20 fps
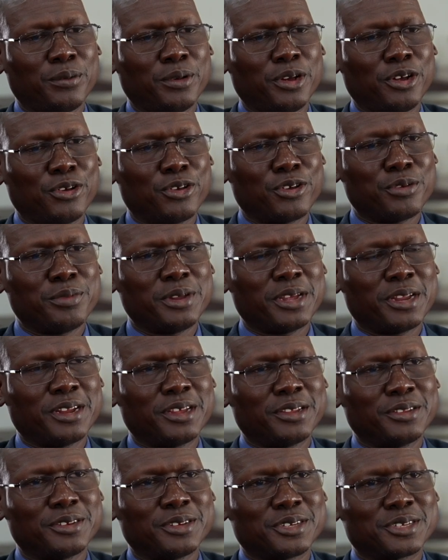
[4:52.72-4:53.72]
will not be
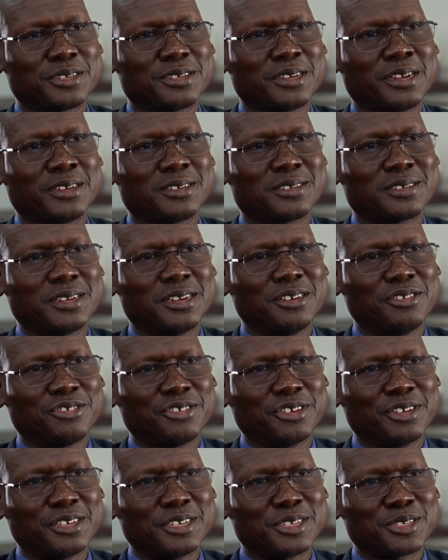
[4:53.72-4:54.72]
another
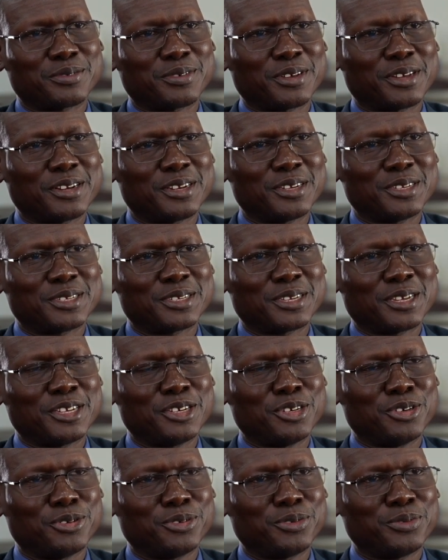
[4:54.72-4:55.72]
extension as far as
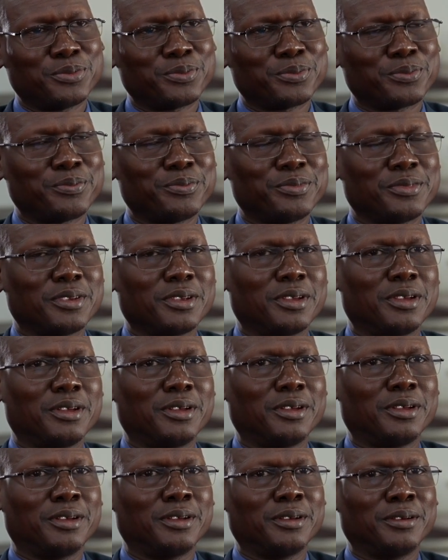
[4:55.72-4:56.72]
I know.
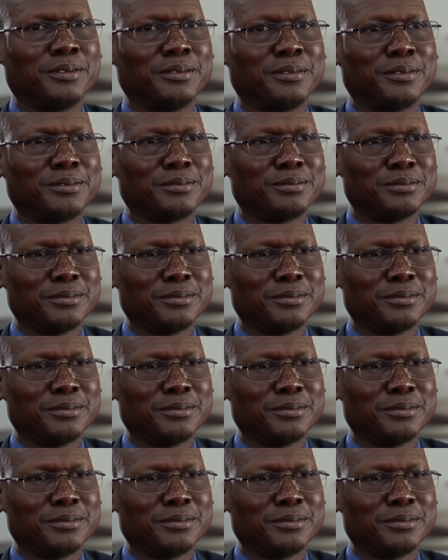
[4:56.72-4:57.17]
Uh,